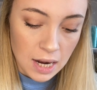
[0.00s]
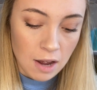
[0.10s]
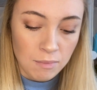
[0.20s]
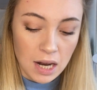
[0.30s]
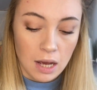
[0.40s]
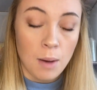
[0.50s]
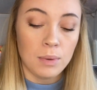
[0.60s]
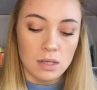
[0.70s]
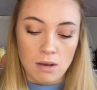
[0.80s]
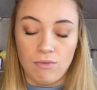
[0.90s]
I made a
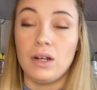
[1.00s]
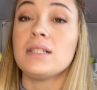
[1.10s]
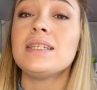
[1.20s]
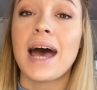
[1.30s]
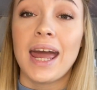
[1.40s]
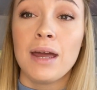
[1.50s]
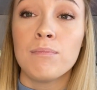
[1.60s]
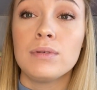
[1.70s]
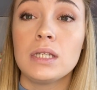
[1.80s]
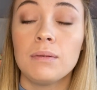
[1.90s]
couple different
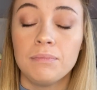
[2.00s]
types.